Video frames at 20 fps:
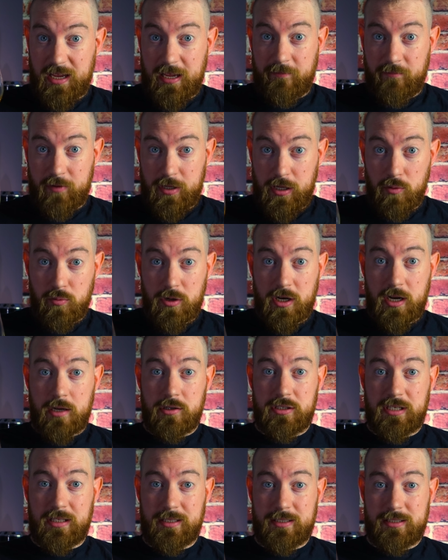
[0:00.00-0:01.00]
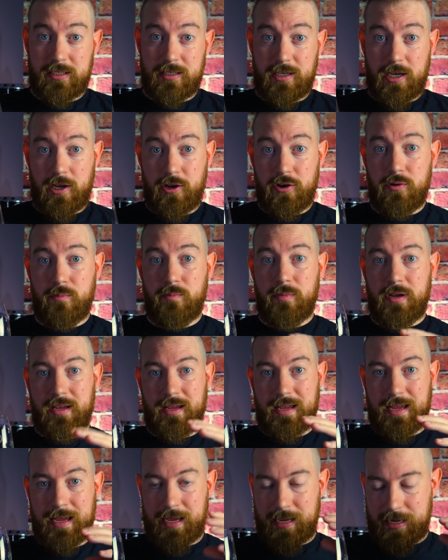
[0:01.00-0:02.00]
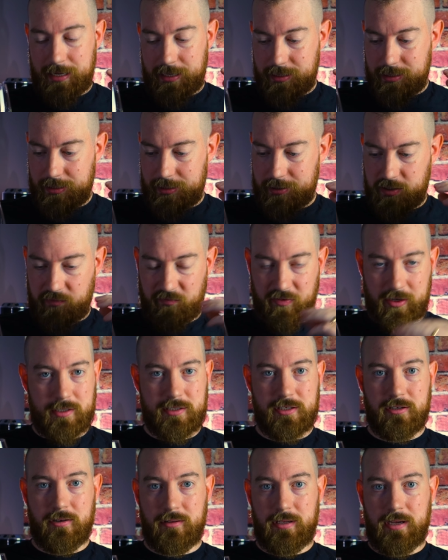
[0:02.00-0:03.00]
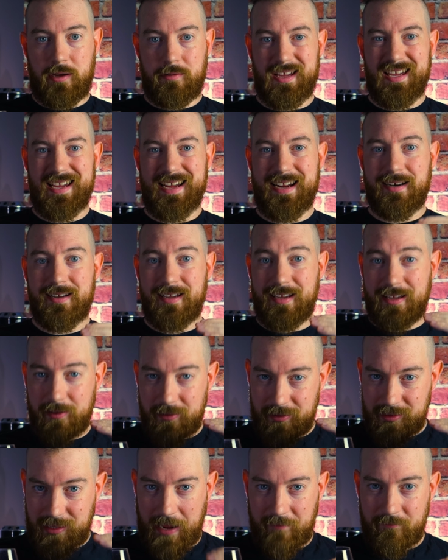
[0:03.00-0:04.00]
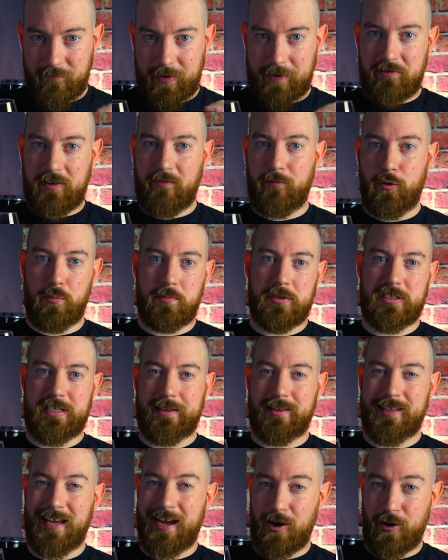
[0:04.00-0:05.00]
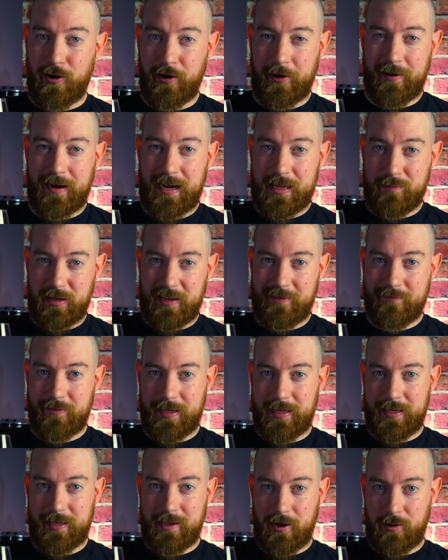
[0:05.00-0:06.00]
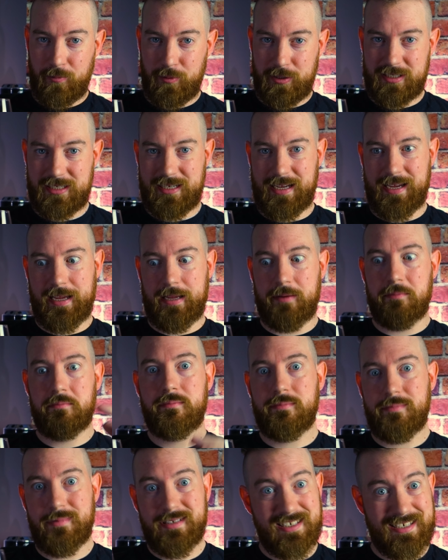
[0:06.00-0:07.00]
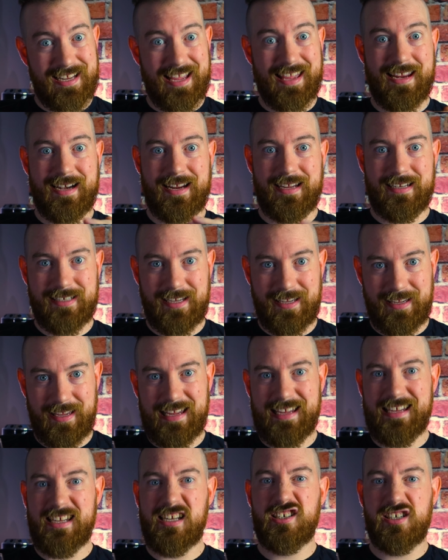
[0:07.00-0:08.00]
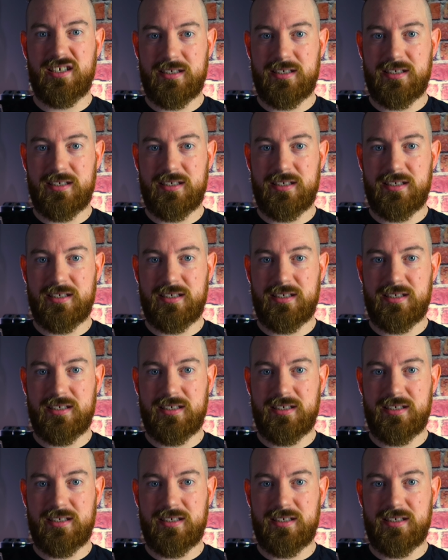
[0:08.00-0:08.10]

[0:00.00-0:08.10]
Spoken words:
If you were nosing this at home and it's your first time going in, that 54%, that higher ABV, I would say take it easy, ease